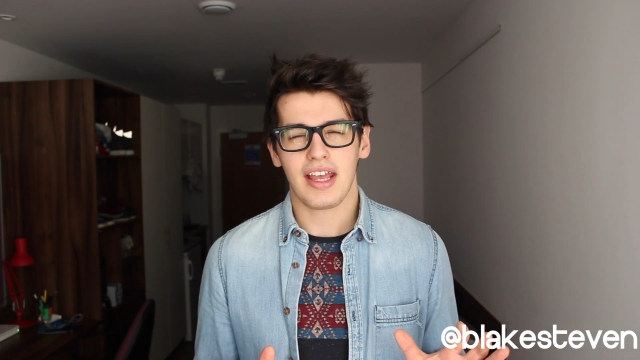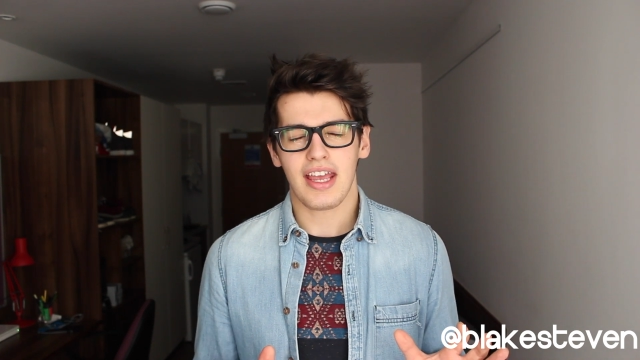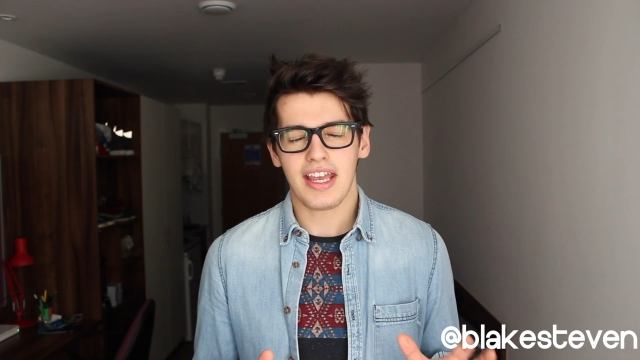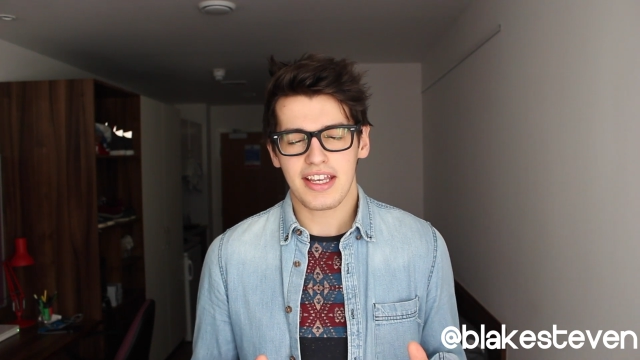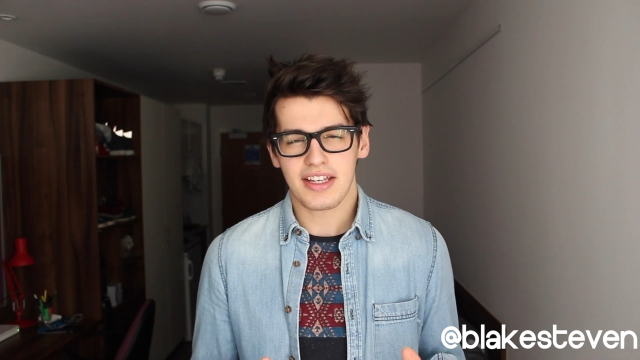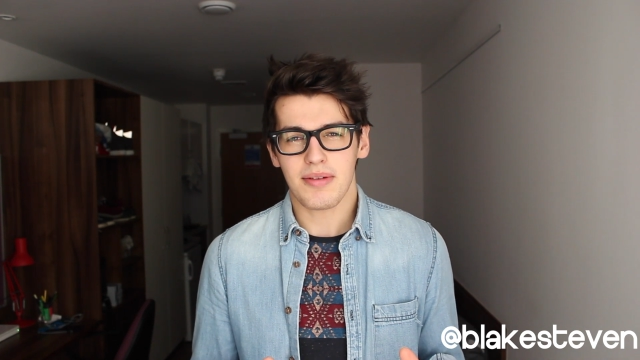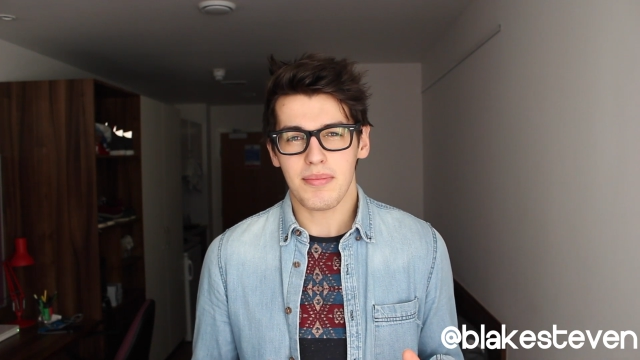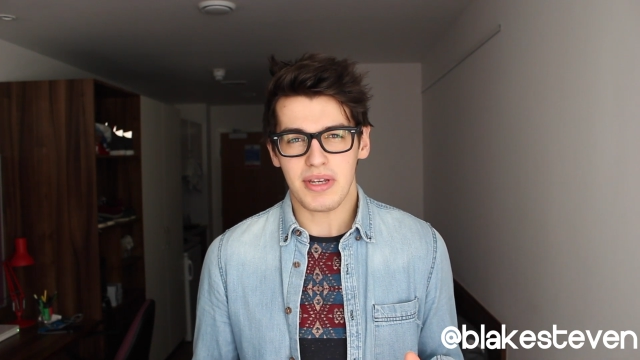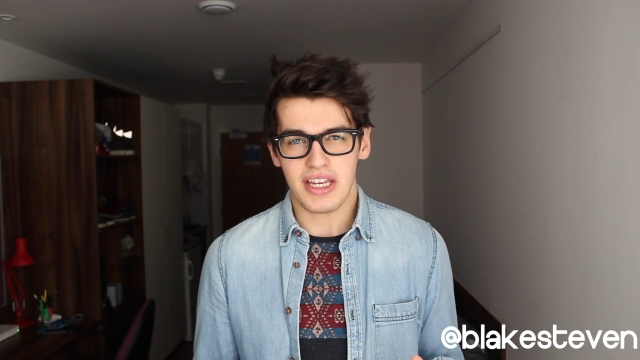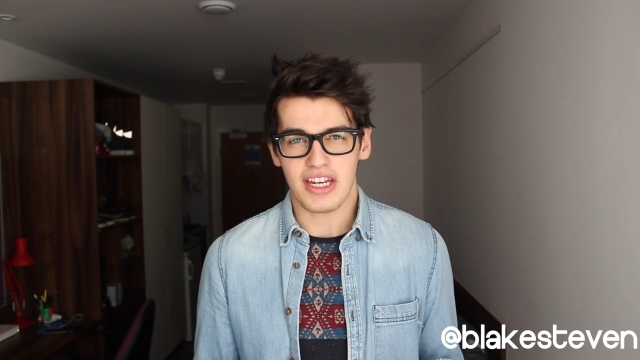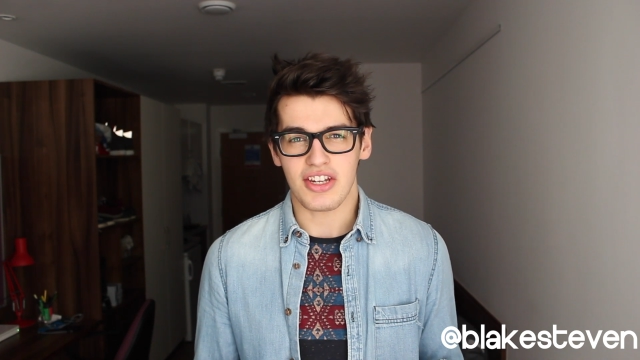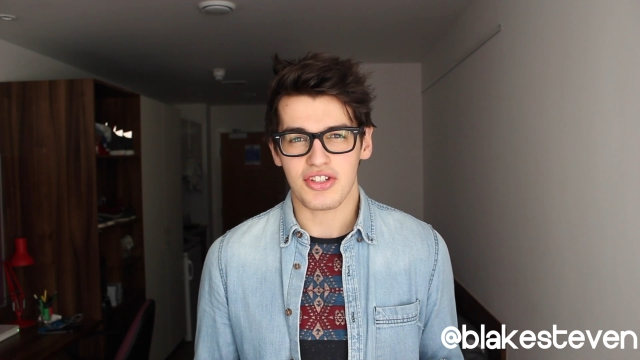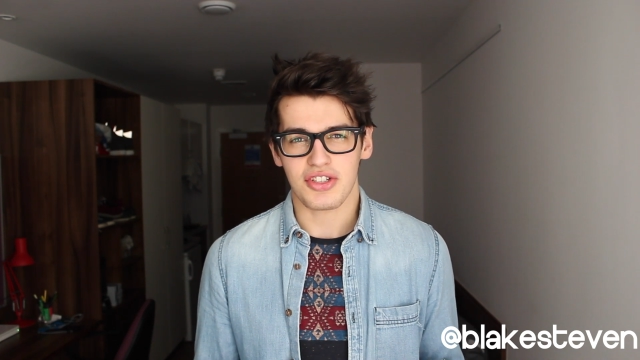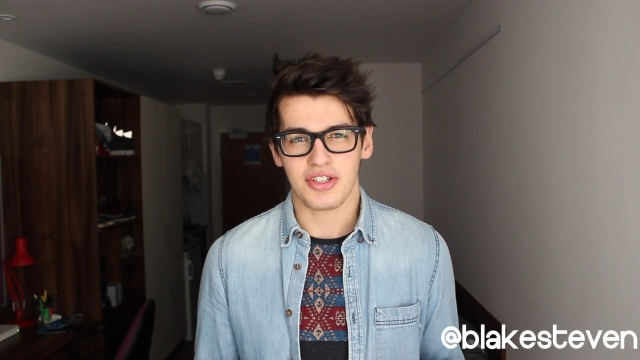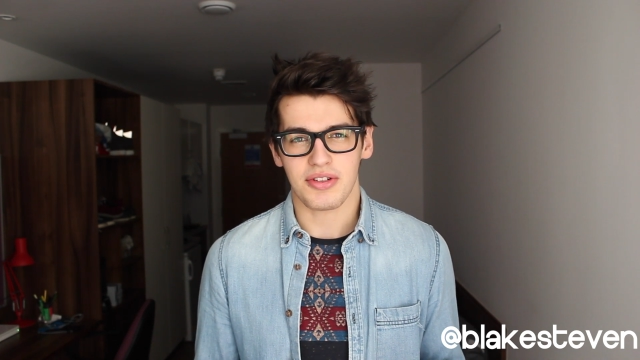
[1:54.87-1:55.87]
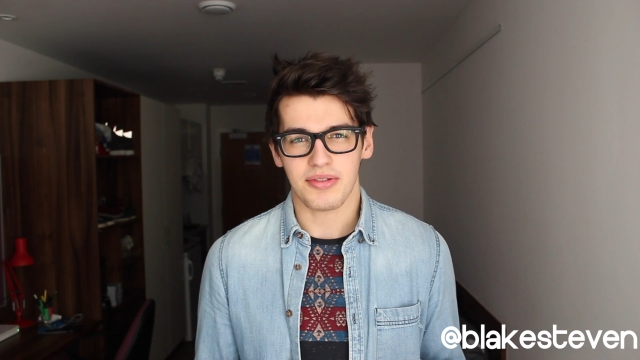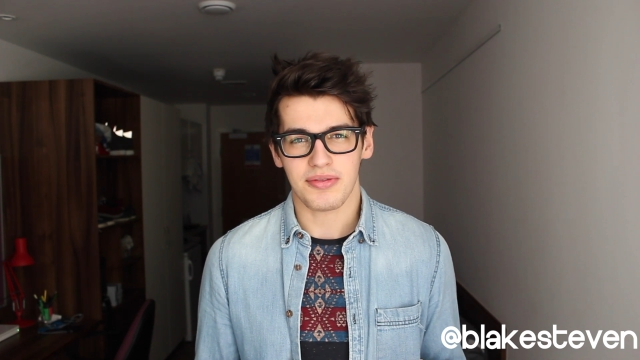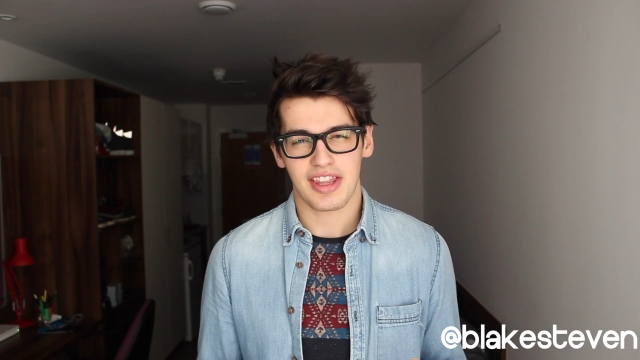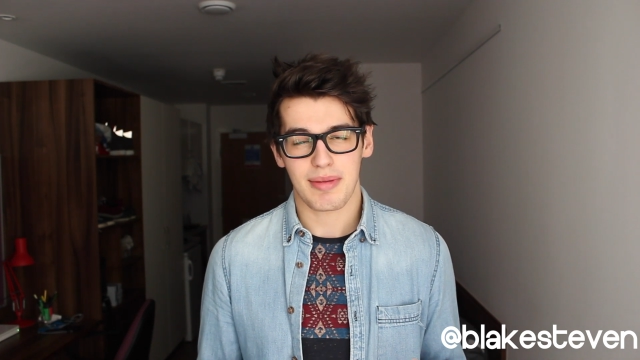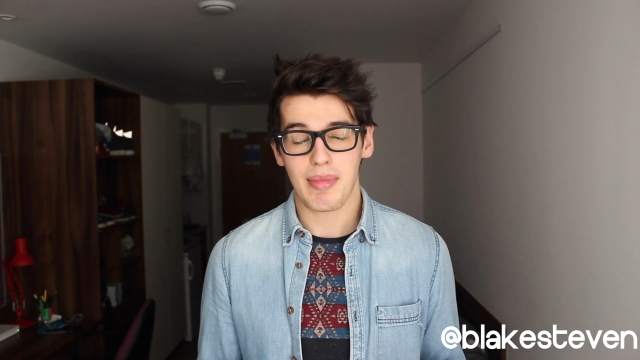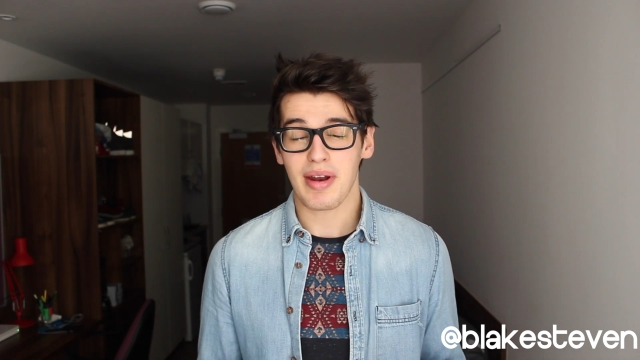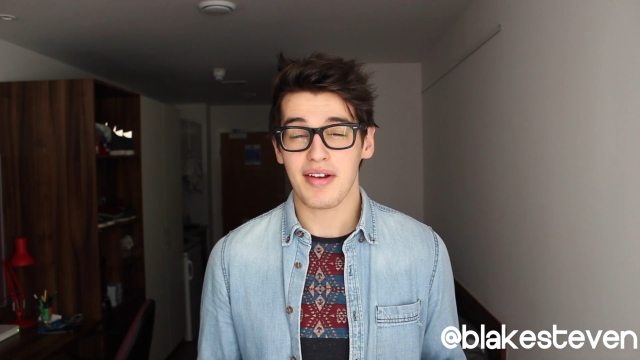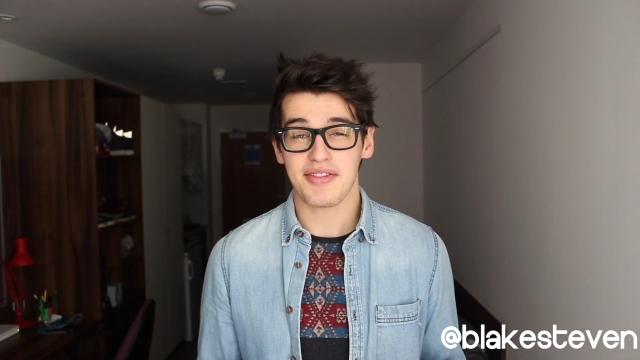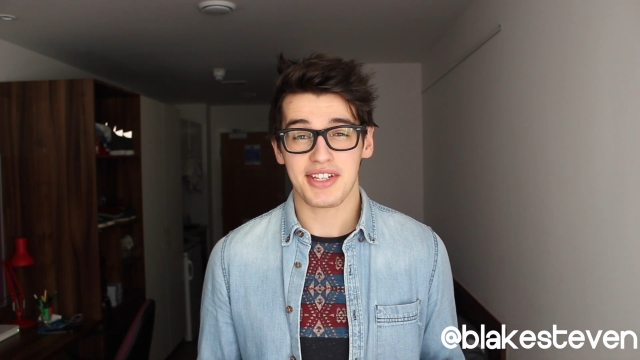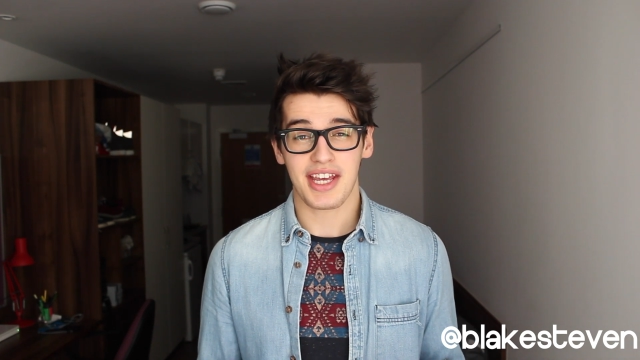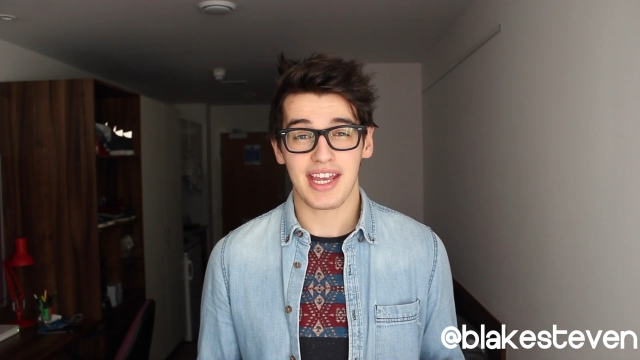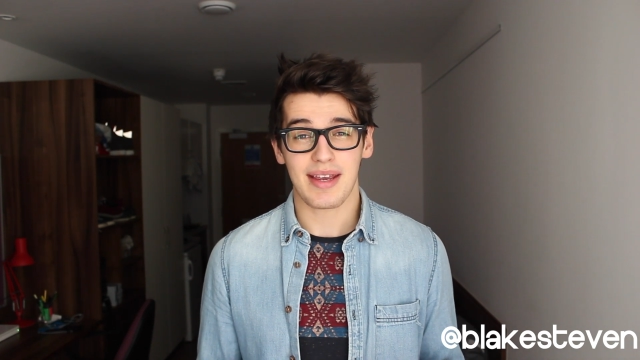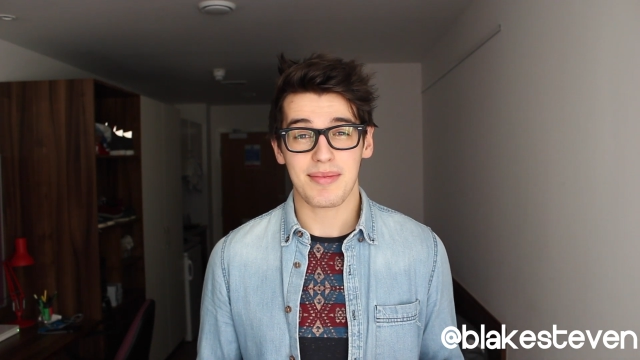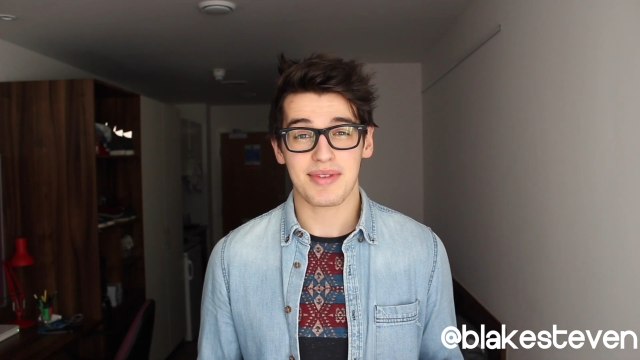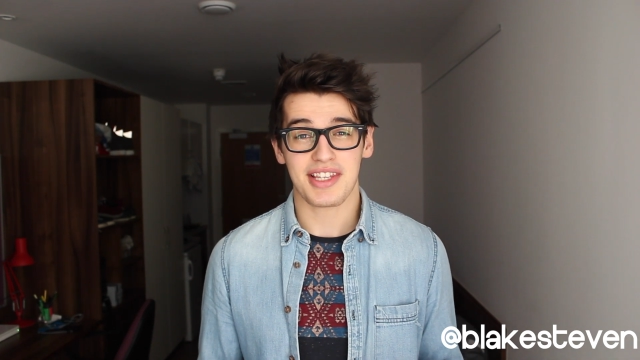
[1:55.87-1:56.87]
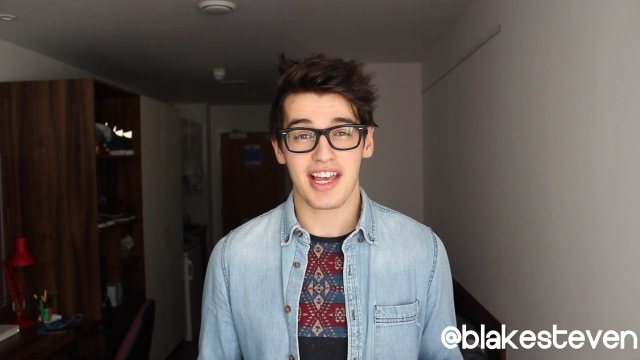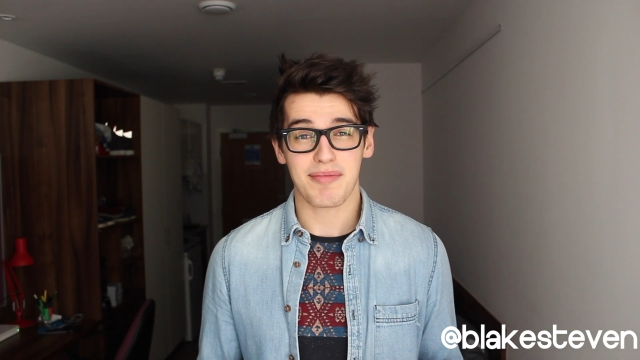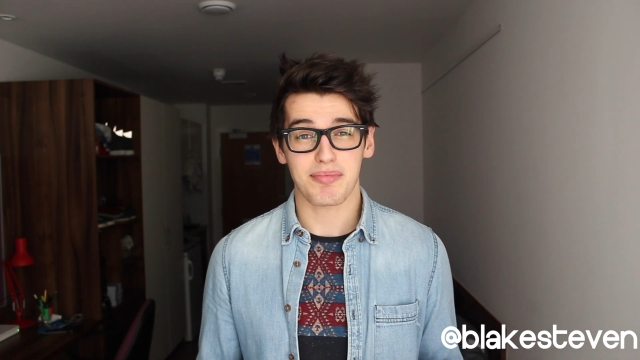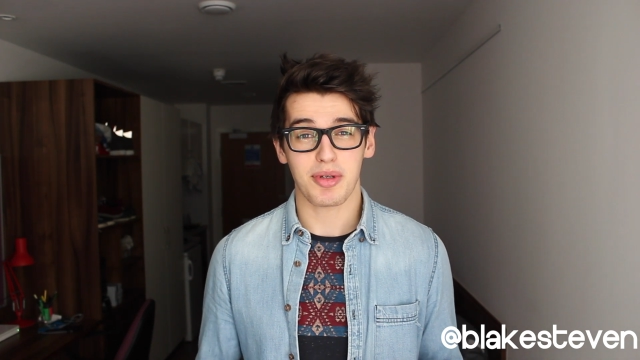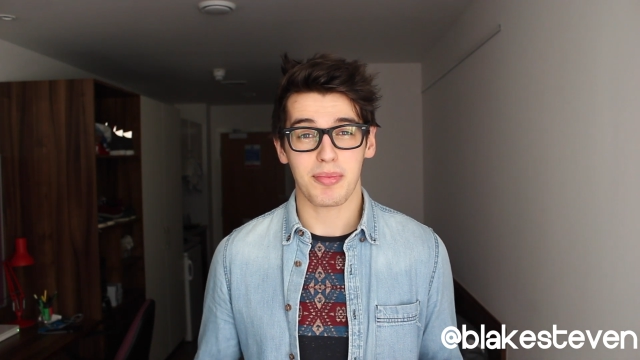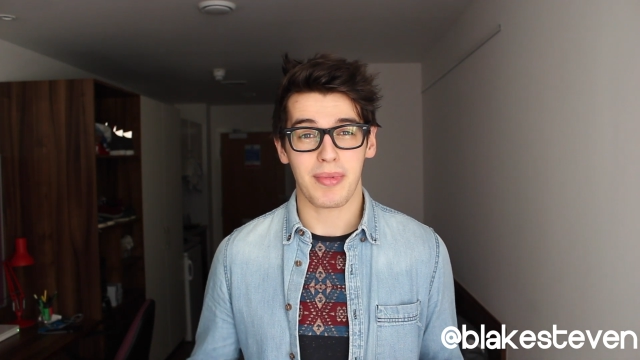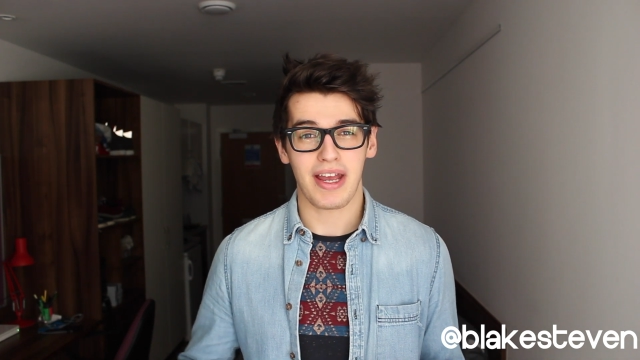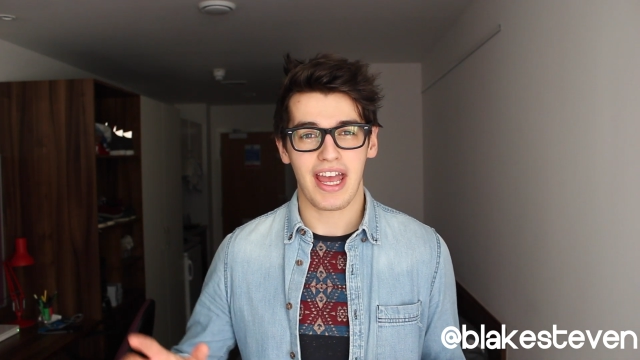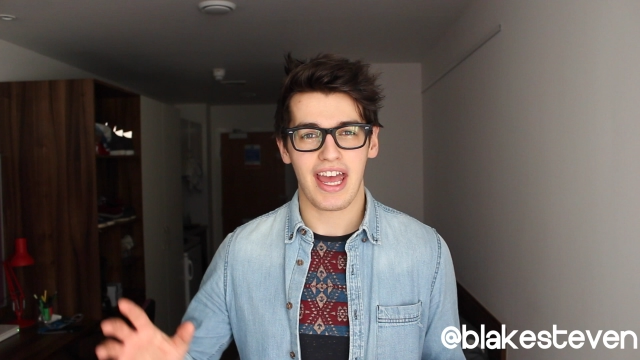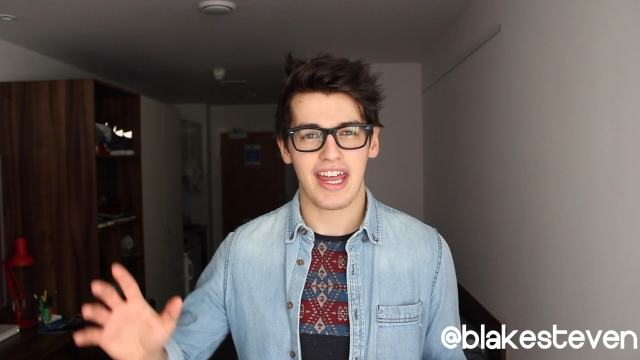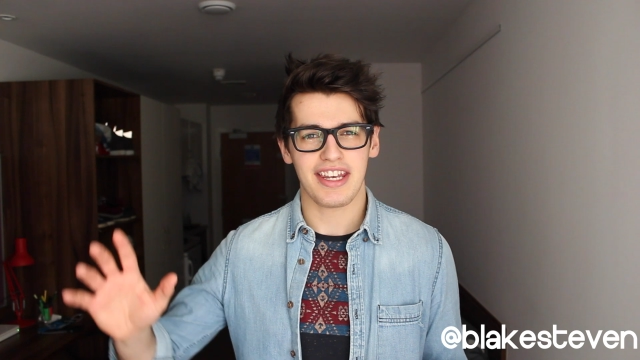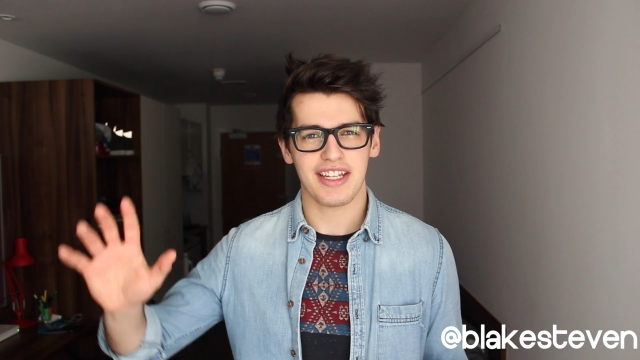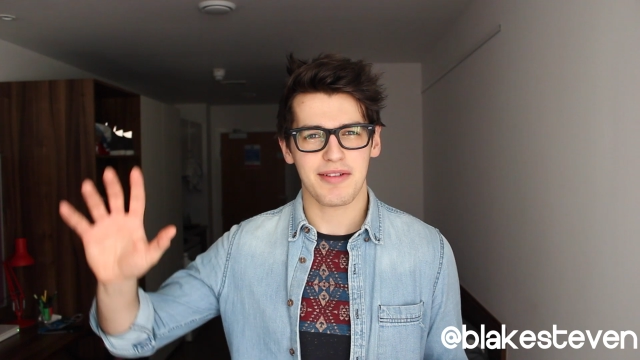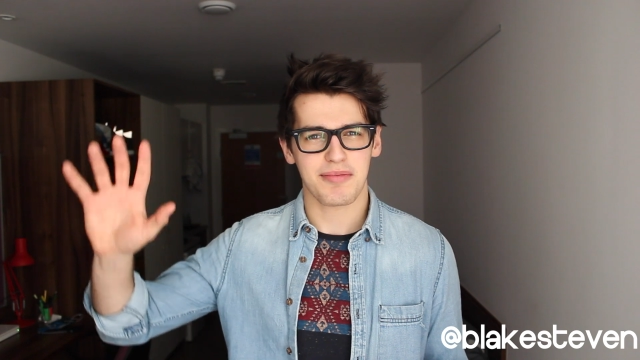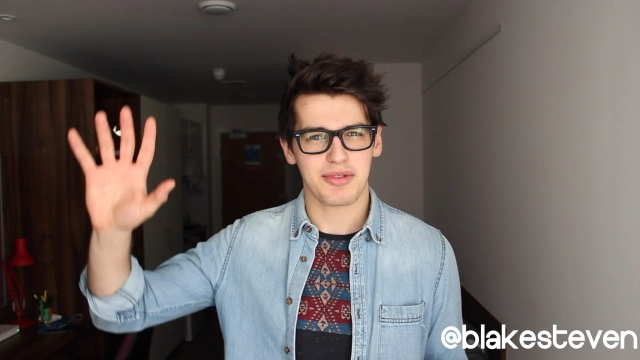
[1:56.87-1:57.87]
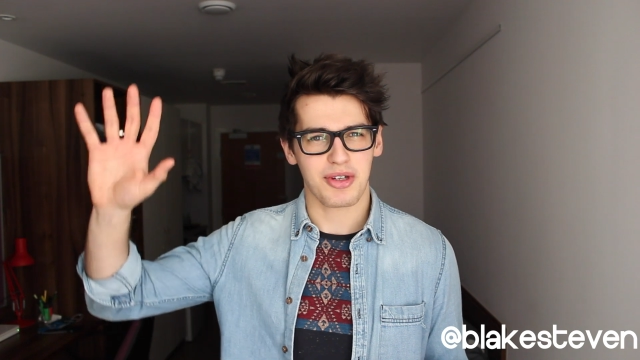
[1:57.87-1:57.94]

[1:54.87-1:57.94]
It can be an issue. The amount of times I've put my hand up